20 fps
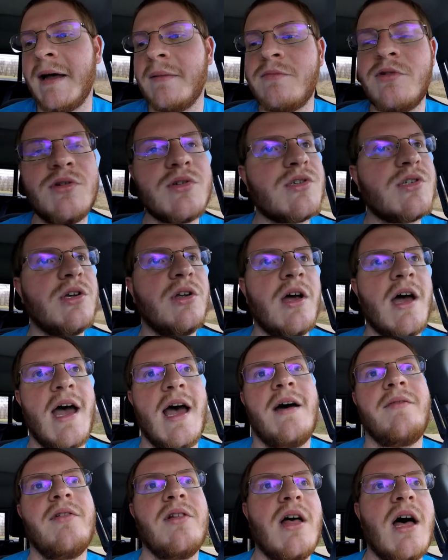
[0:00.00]
You still
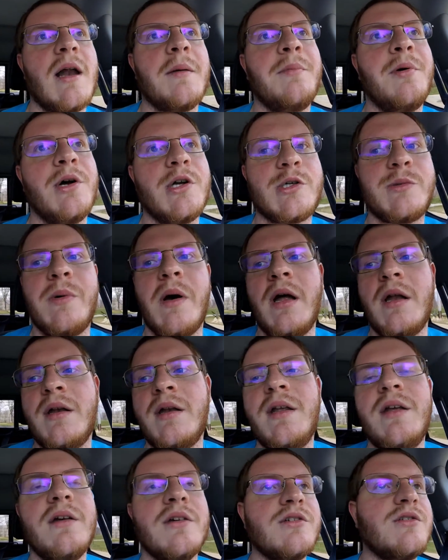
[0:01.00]
have a lot of push
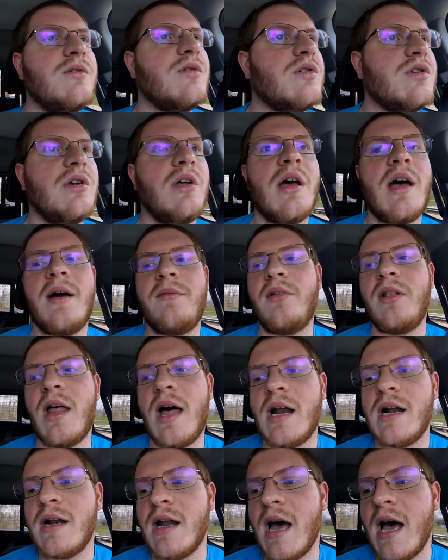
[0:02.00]
button deals, you still have a
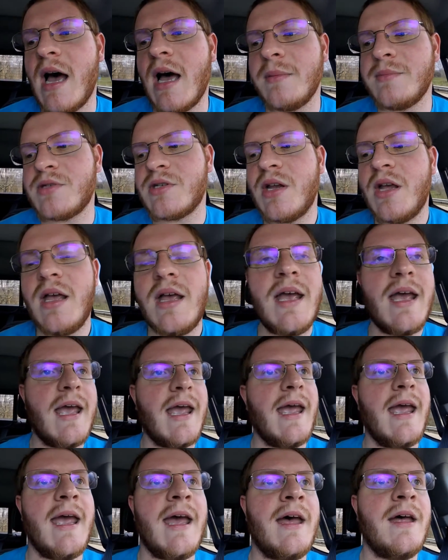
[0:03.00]
lot of knobs,
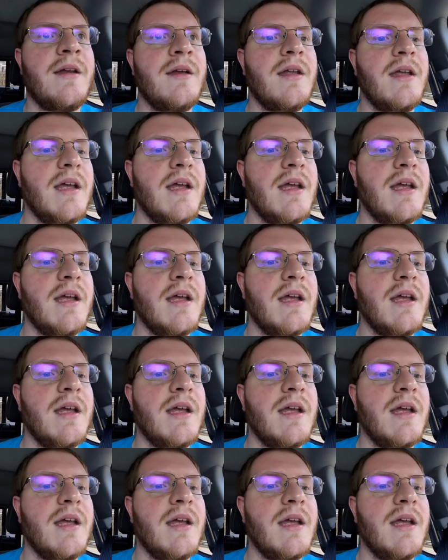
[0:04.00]
and